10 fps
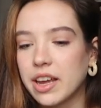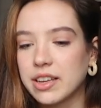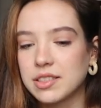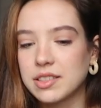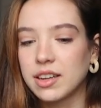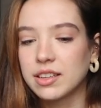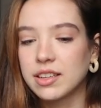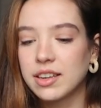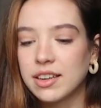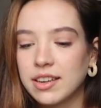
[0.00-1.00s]
I guess it's not
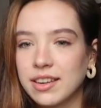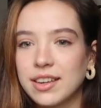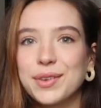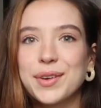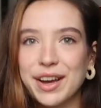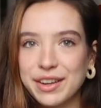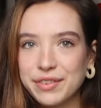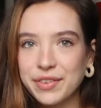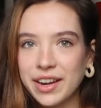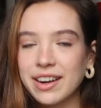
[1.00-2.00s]

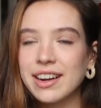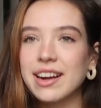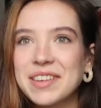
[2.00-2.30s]
unfair.